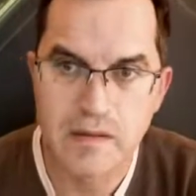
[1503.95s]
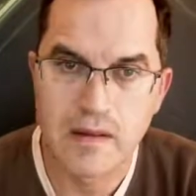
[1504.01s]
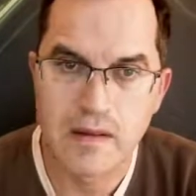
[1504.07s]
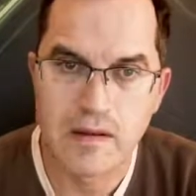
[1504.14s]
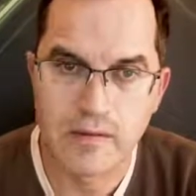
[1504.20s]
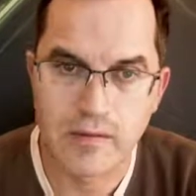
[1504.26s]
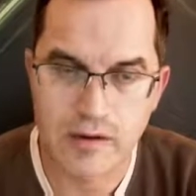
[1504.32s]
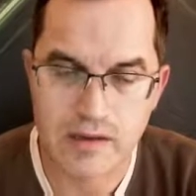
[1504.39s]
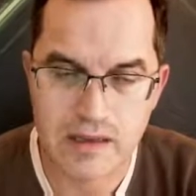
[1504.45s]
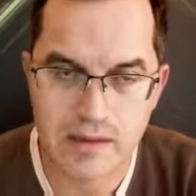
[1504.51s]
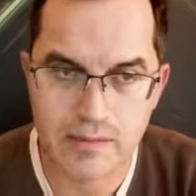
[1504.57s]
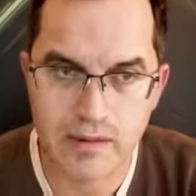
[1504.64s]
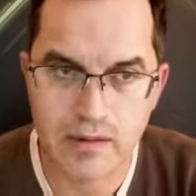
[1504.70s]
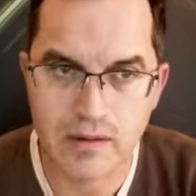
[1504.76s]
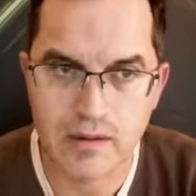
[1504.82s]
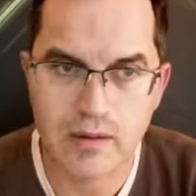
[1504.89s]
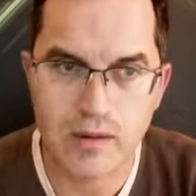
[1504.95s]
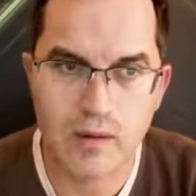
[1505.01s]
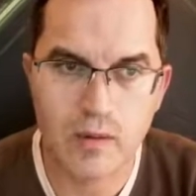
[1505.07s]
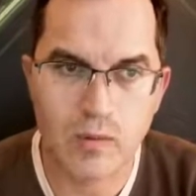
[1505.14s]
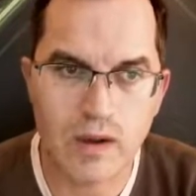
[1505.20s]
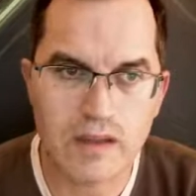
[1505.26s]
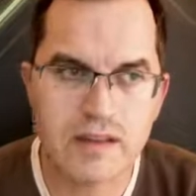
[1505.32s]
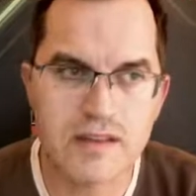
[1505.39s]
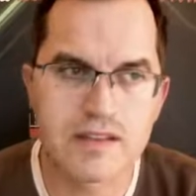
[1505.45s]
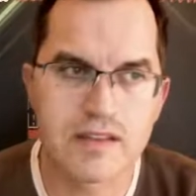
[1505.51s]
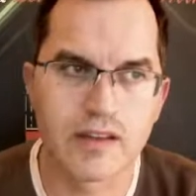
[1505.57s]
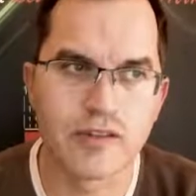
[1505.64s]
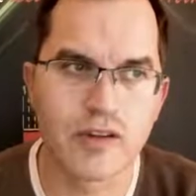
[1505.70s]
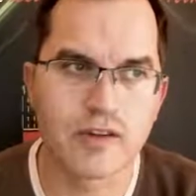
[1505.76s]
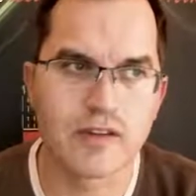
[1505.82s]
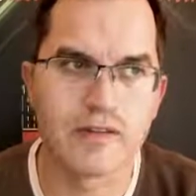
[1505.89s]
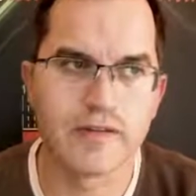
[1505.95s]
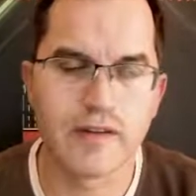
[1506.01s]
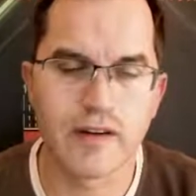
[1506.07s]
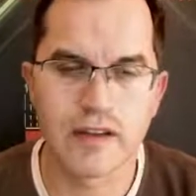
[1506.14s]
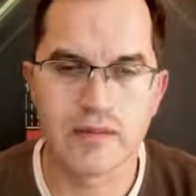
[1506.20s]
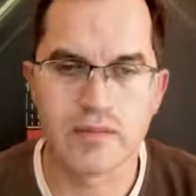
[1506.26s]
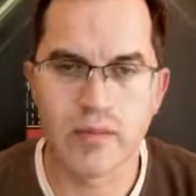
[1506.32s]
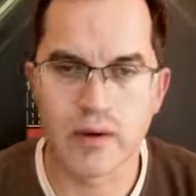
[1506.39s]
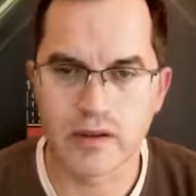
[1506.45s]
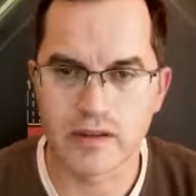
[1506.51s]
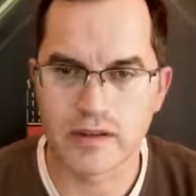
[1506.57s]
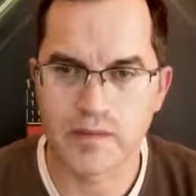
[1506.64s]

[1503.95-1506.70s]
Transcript: For example, what is a notified body?